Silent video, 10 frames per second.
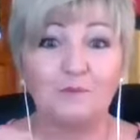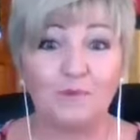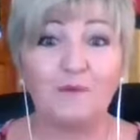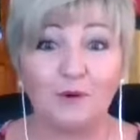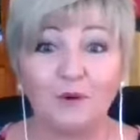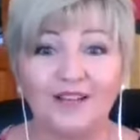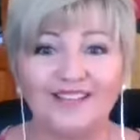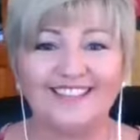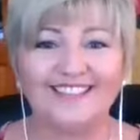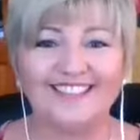proper book.
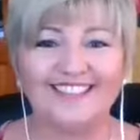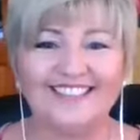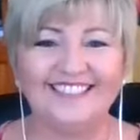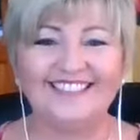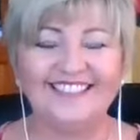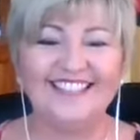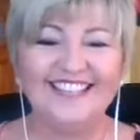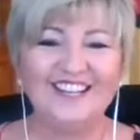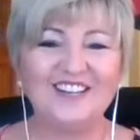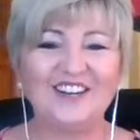
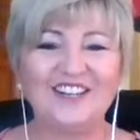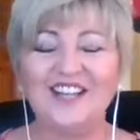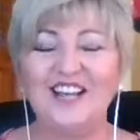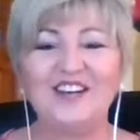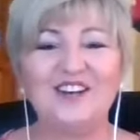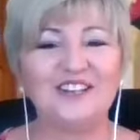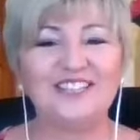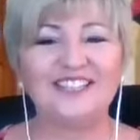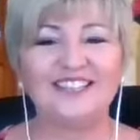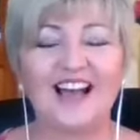
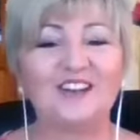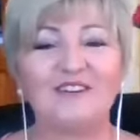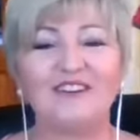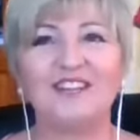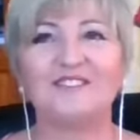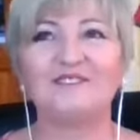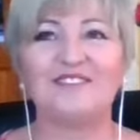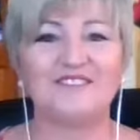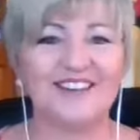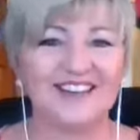I can't think of the
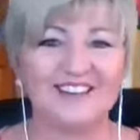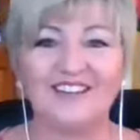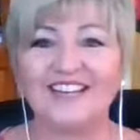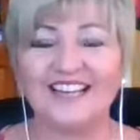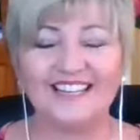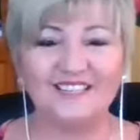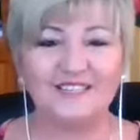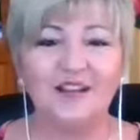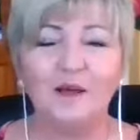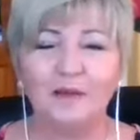word right now, not a
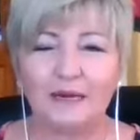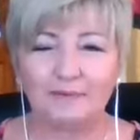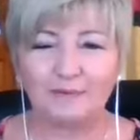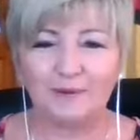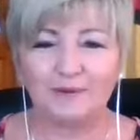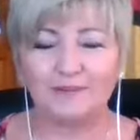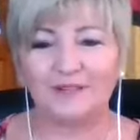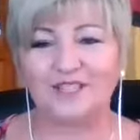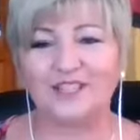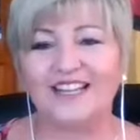Kindle, but a proper
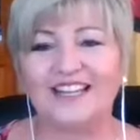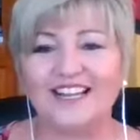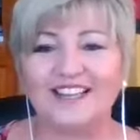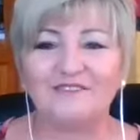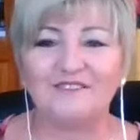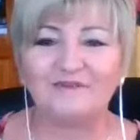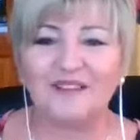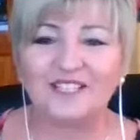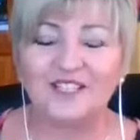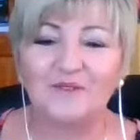book. So you're going to get that from
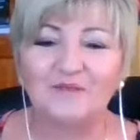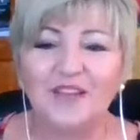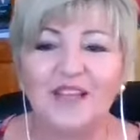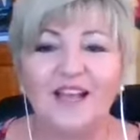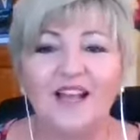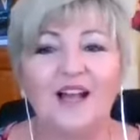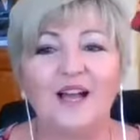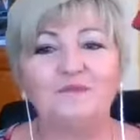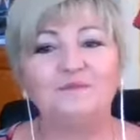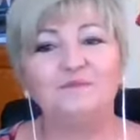me. So
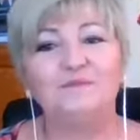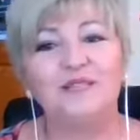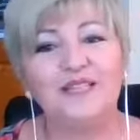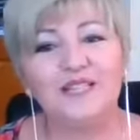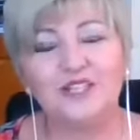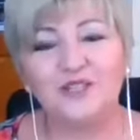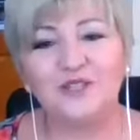please